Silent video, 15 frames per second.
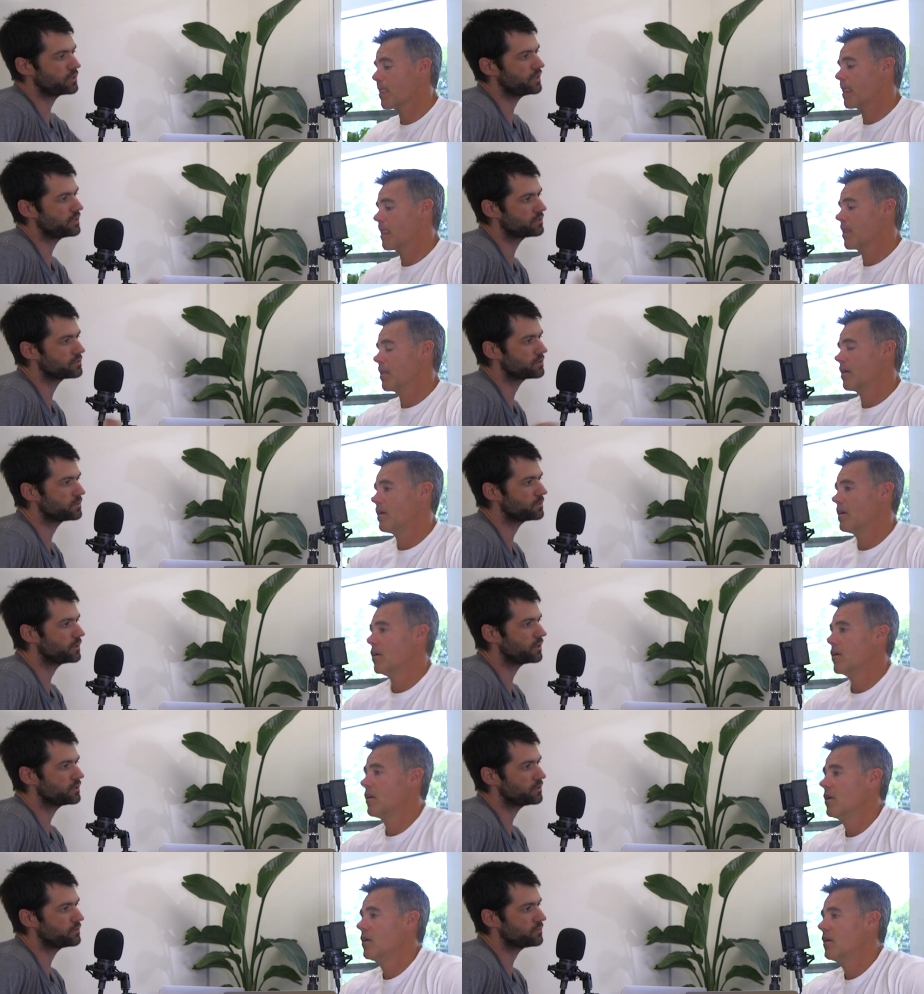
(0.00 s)
Speaker 1: years,
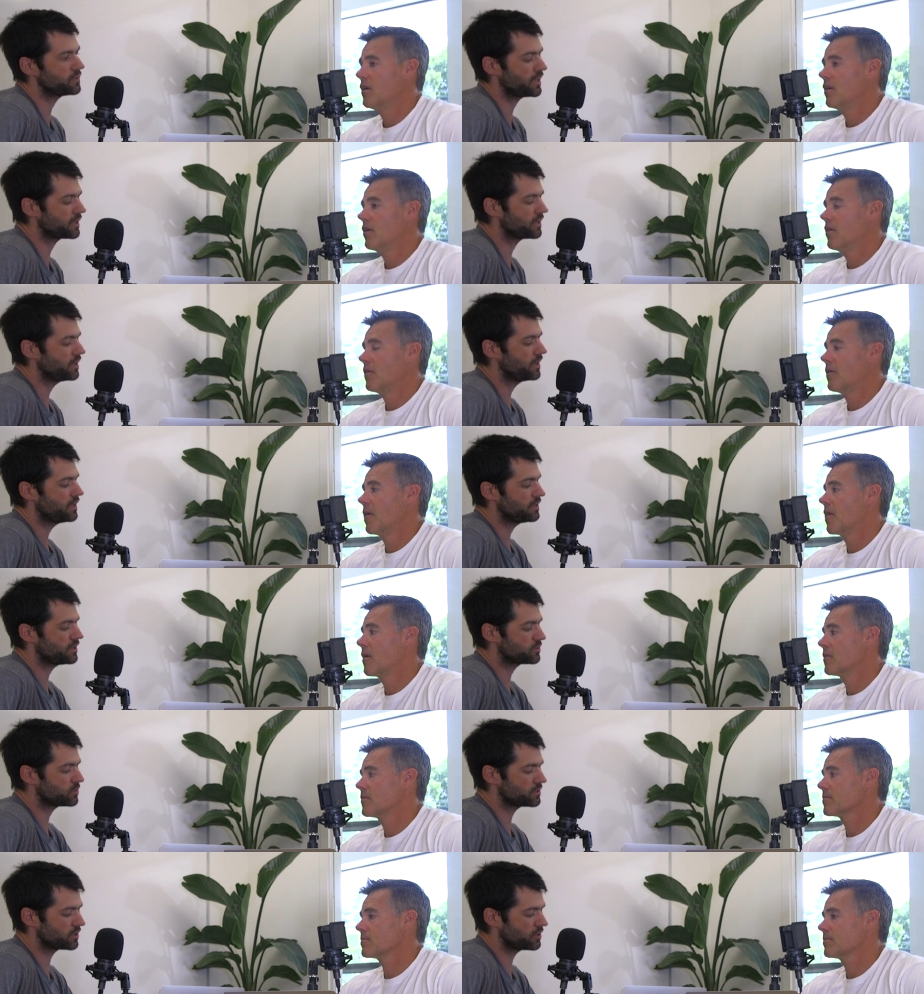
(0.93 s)
or do you feel like
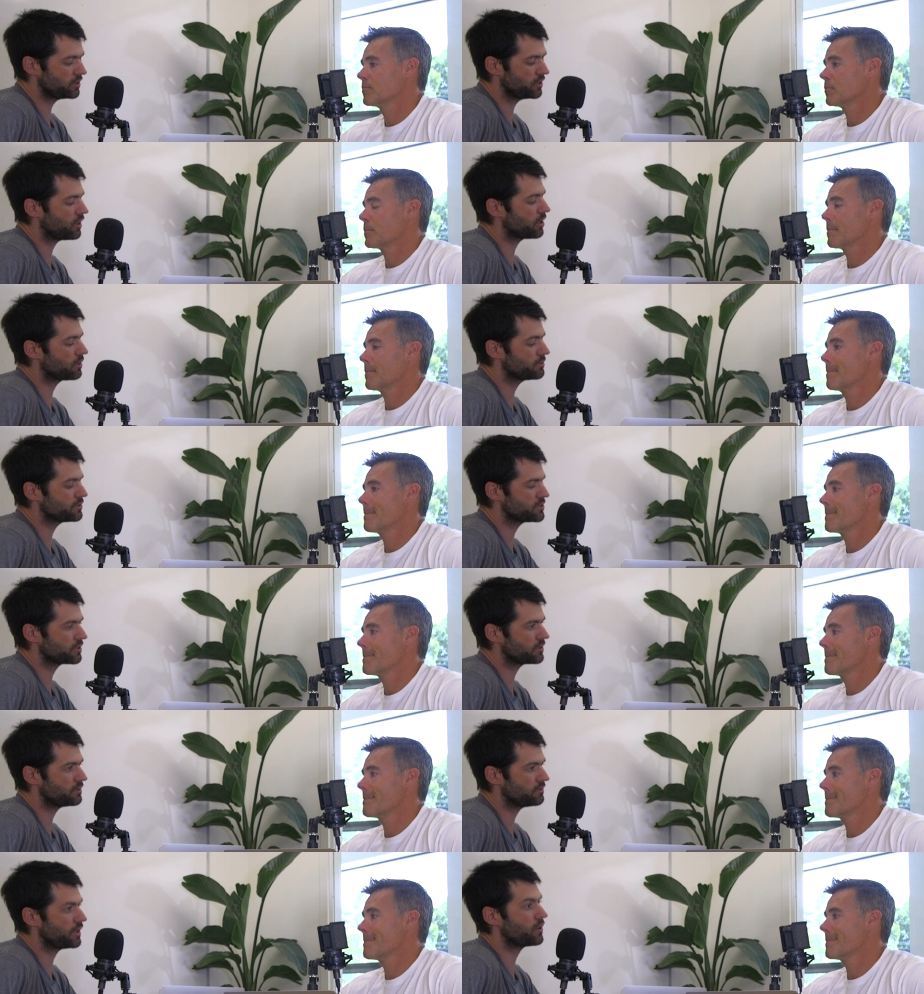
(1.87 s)
this was a good
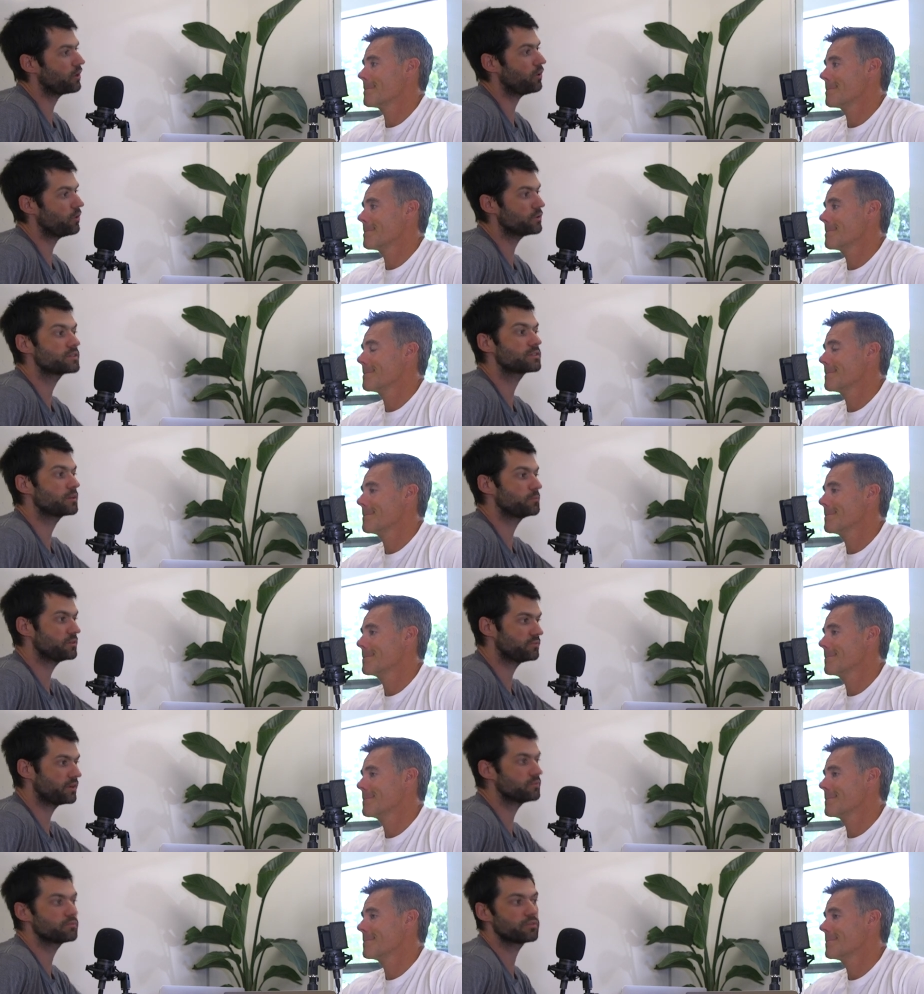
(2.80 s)
harbinger of like, oh, this is gonna be
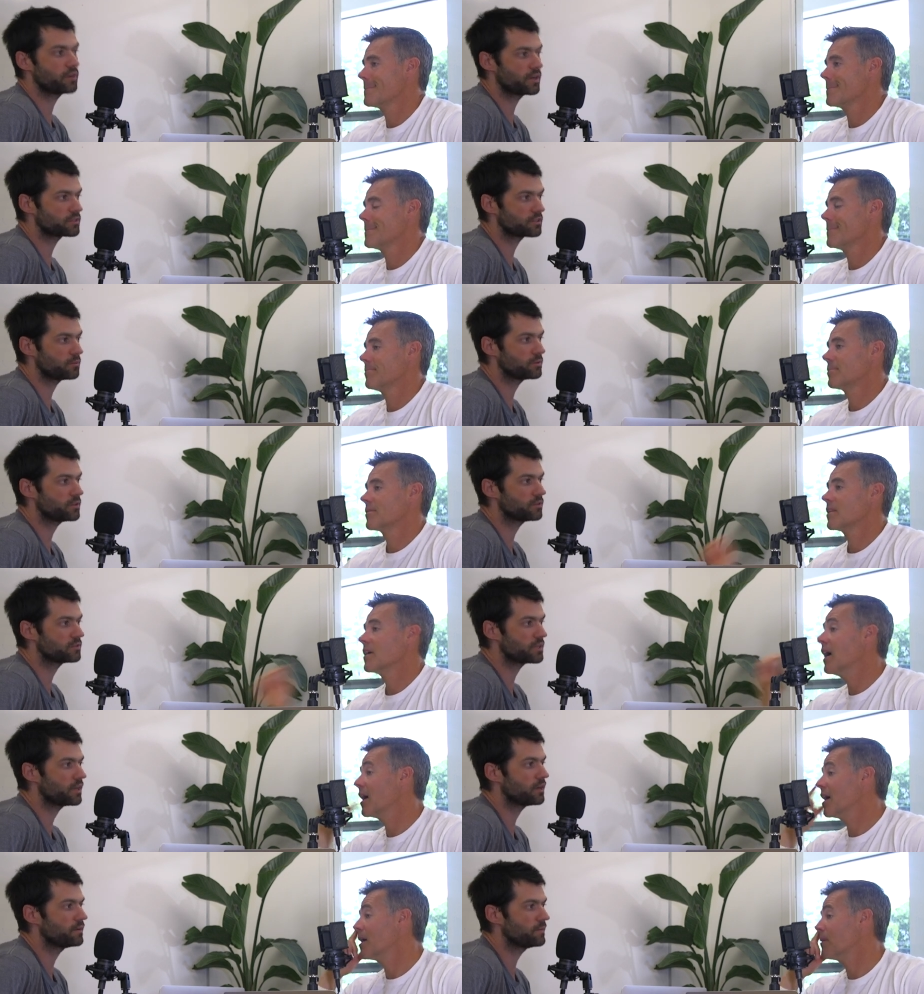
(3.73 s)
fun for the next couple years?
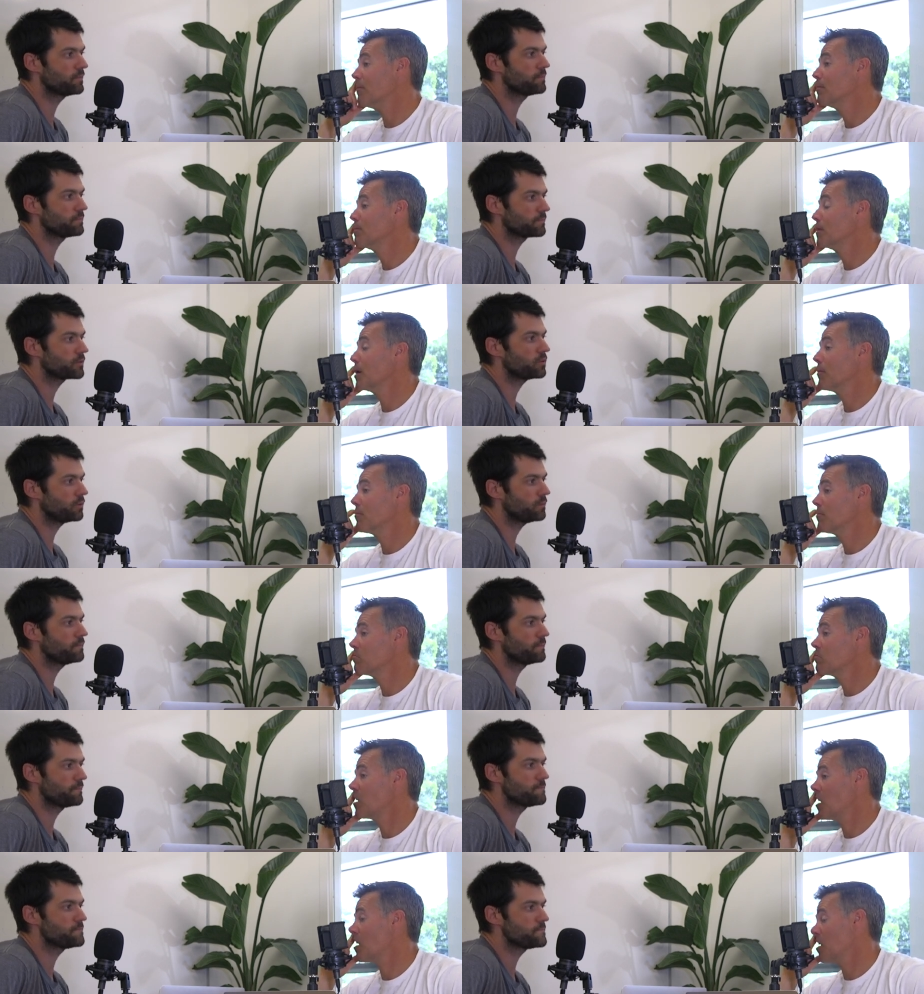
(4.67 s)
Yeah,
Speaker 2: I am. Yep. Cool.
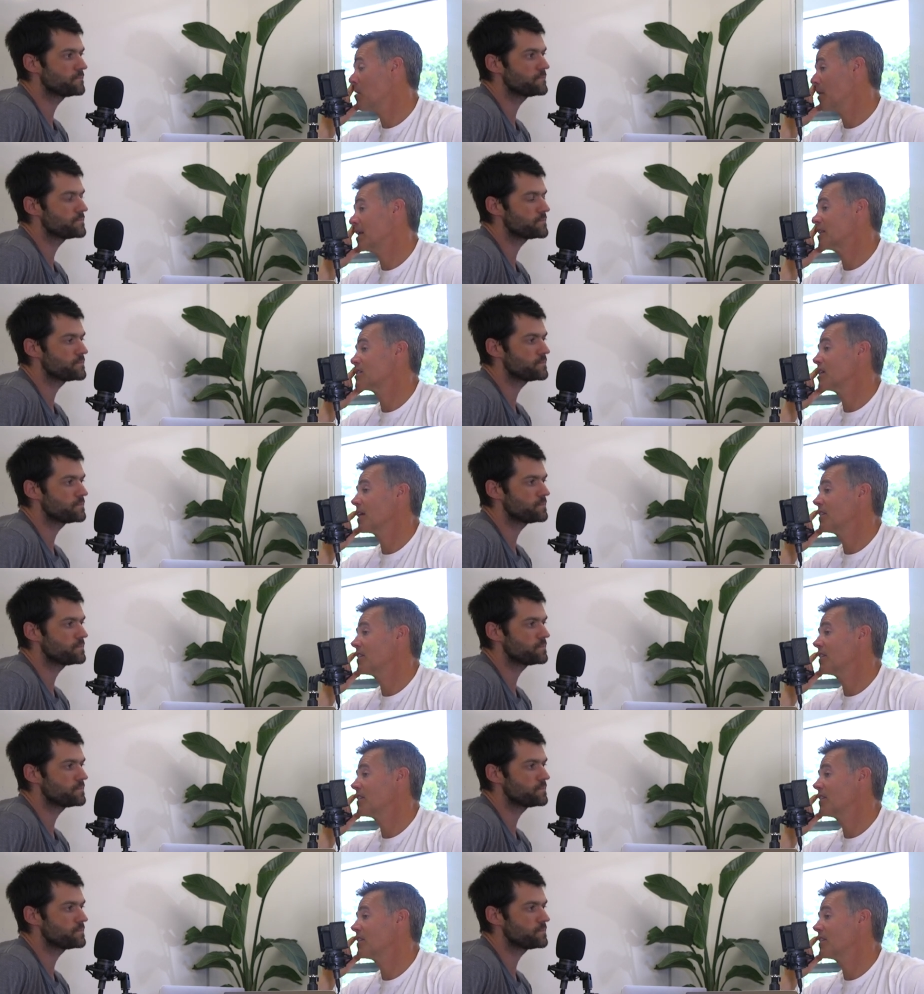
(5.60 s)
Um, it's not